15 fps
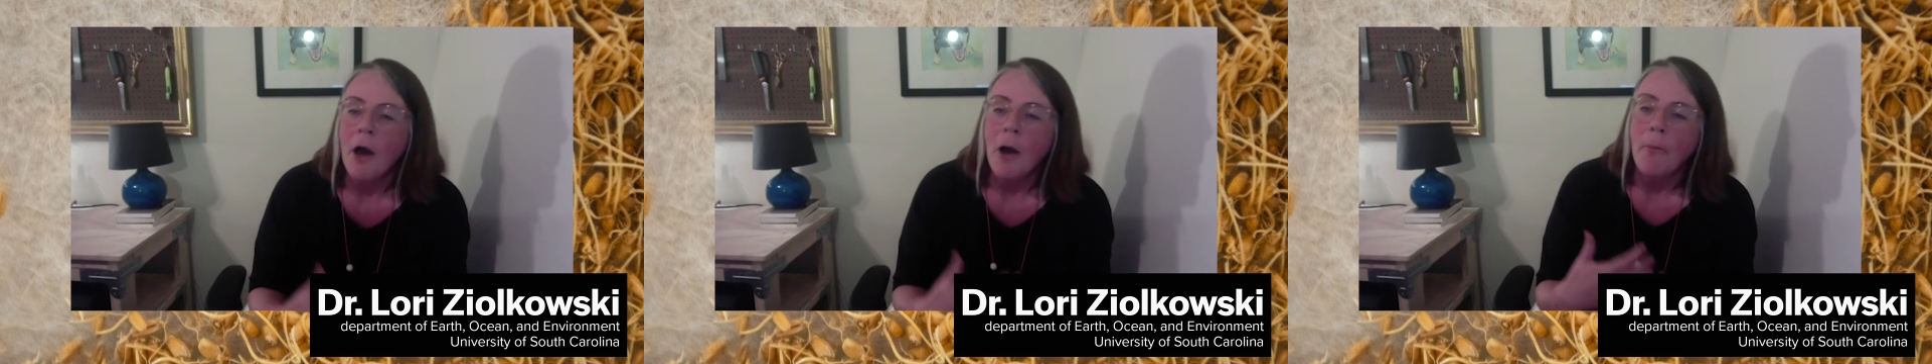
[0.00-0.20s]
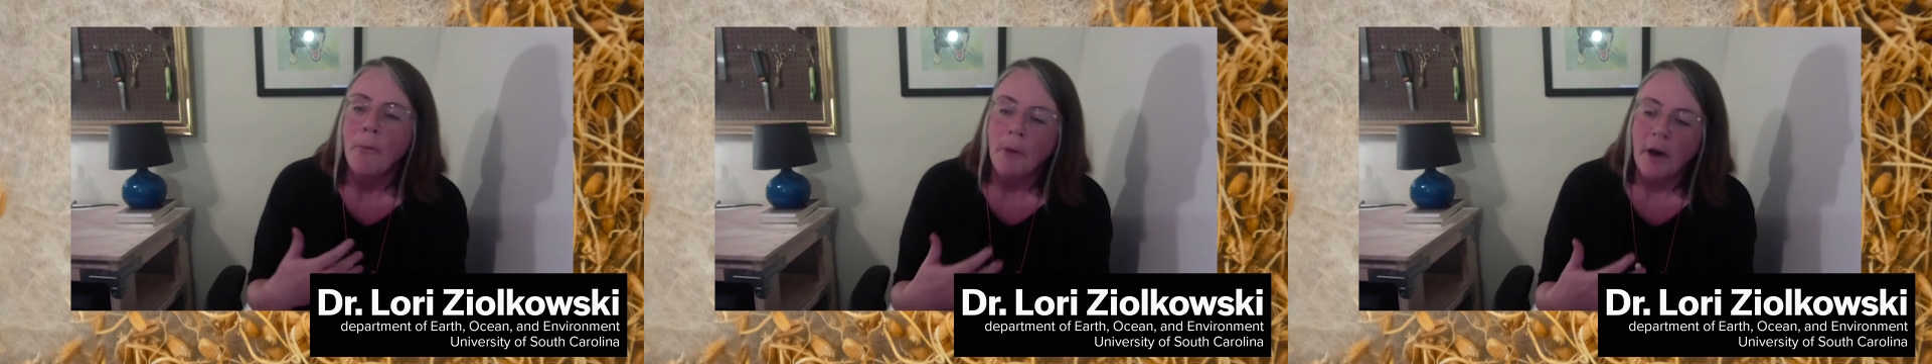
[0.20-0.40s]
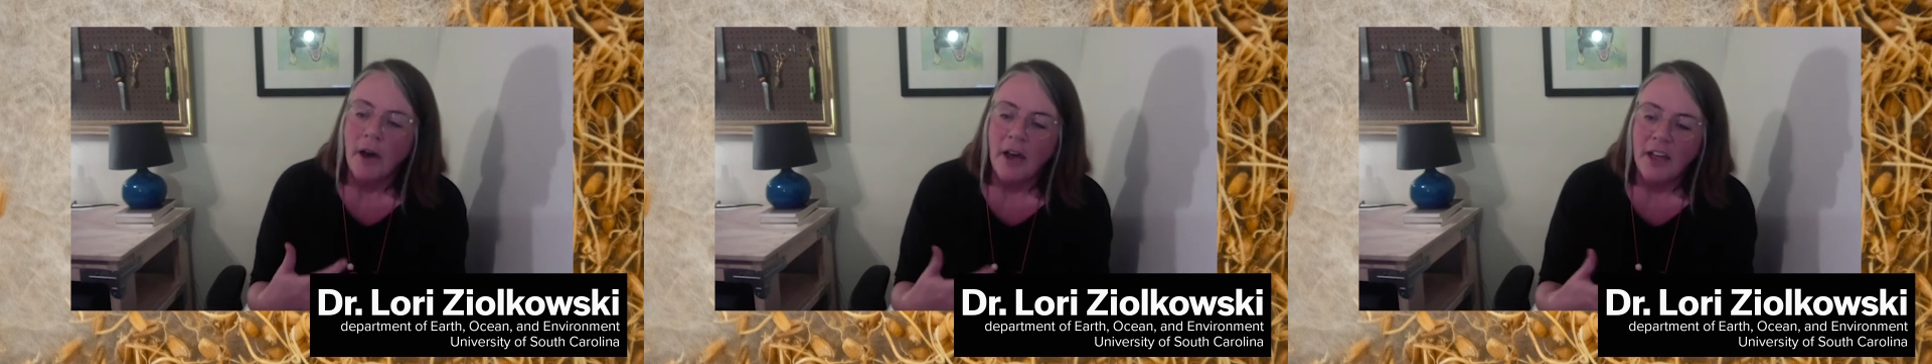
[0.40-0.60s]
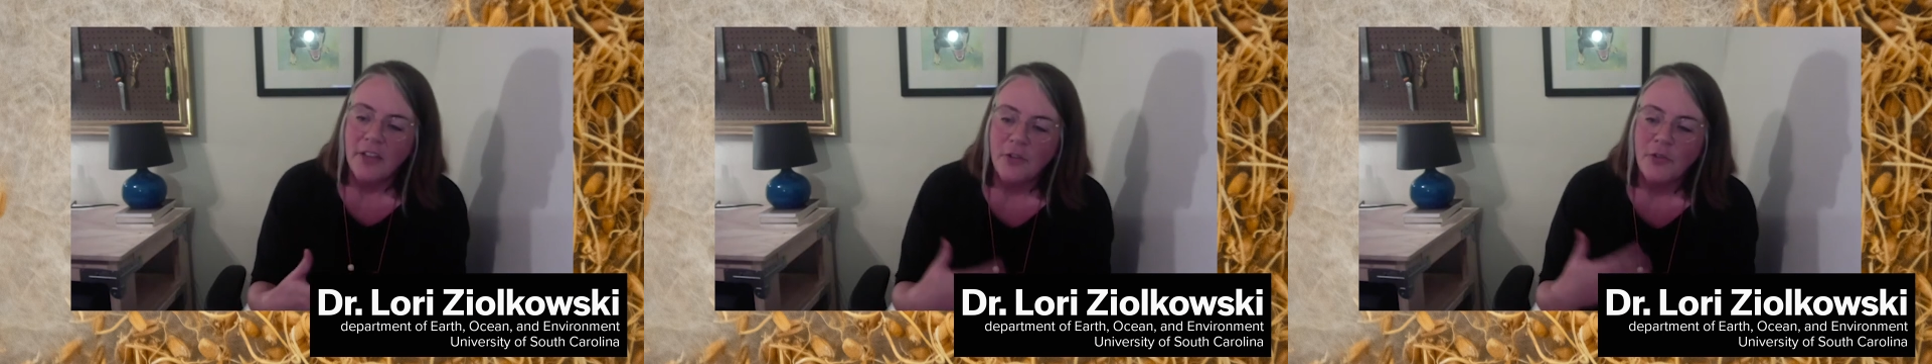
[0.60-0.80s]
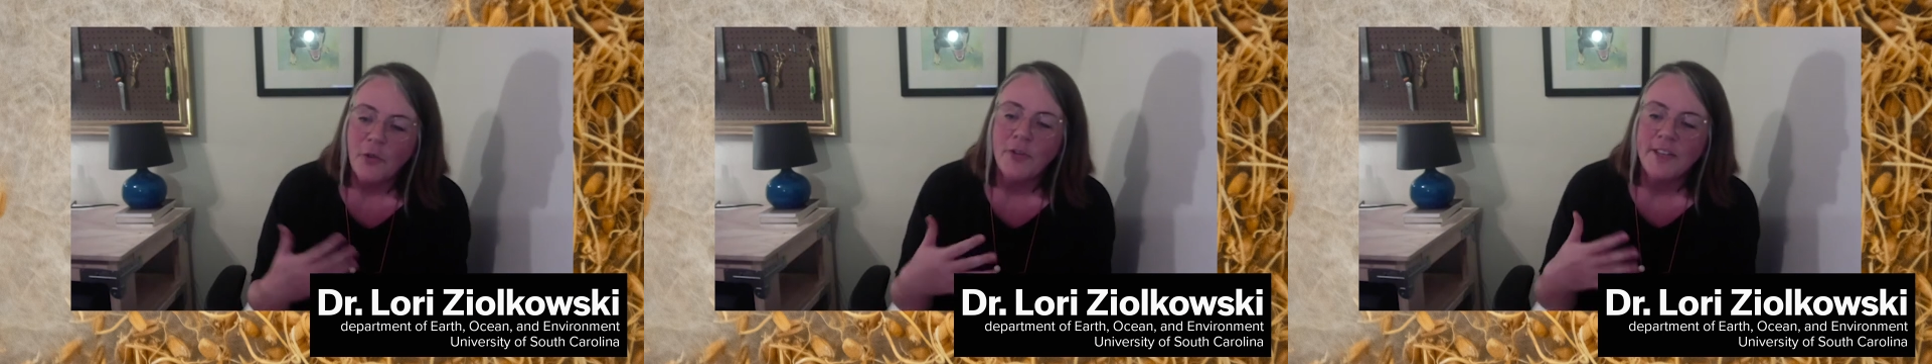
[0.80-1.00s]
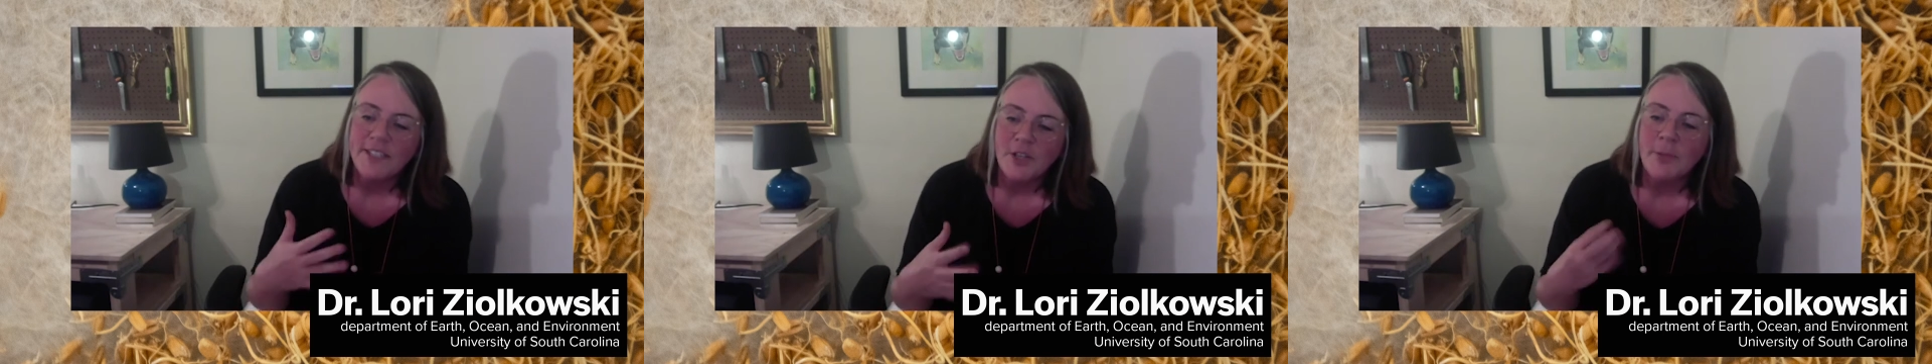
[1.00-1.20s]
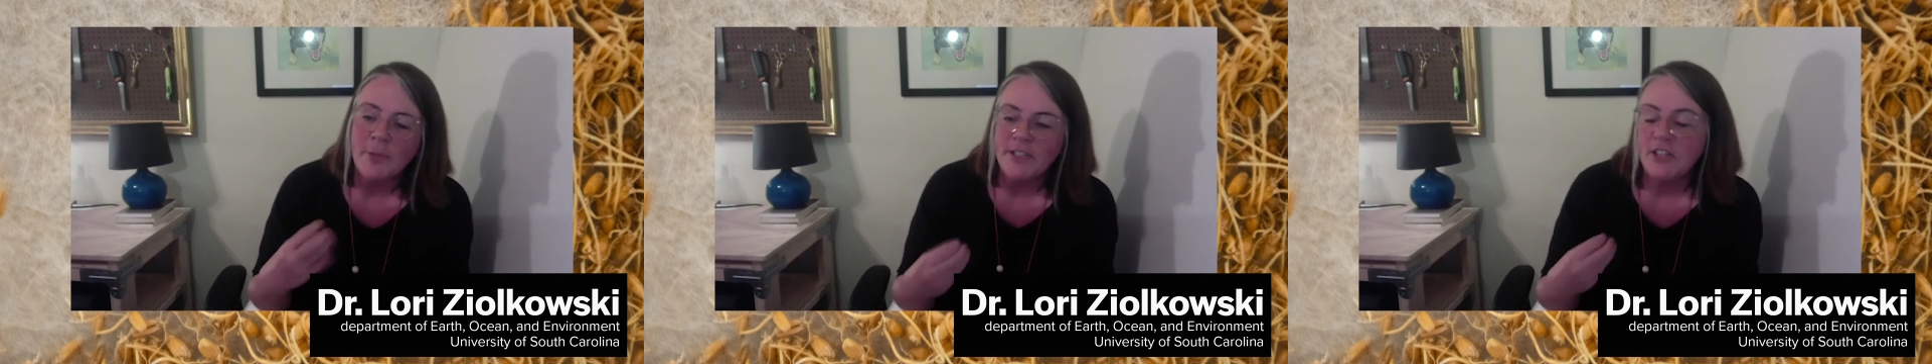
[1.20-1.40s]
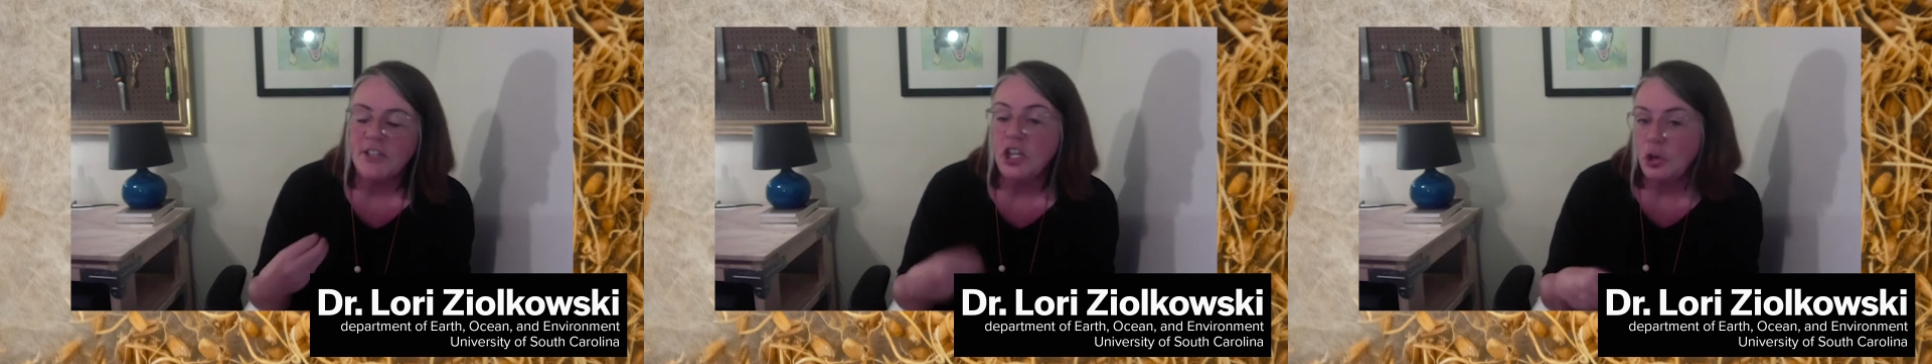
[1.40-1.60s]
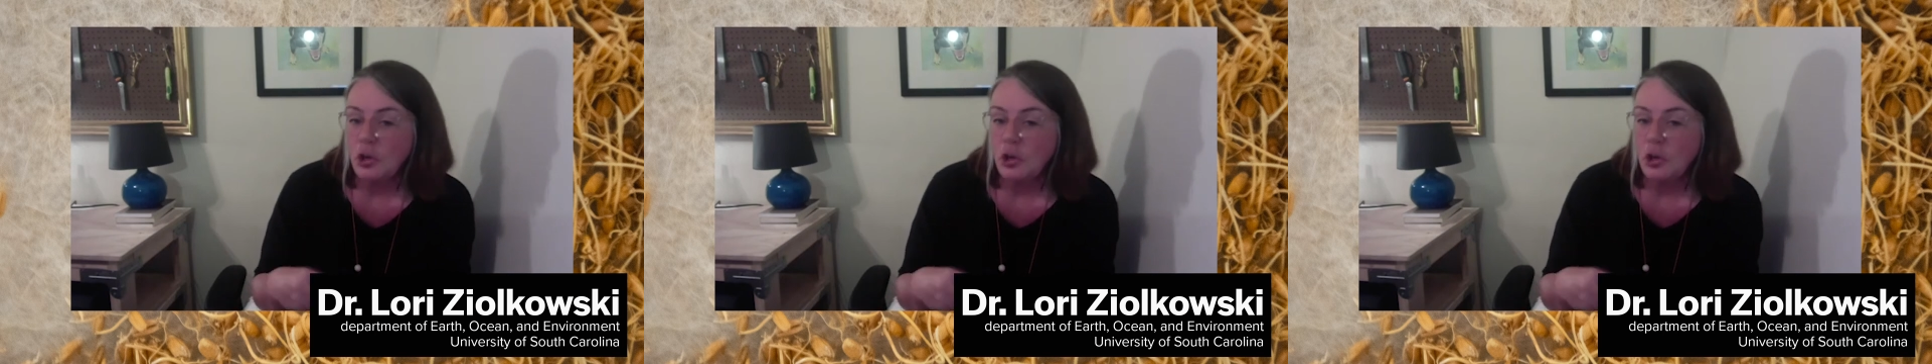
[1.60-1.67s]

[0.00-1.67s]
but there's only so much that you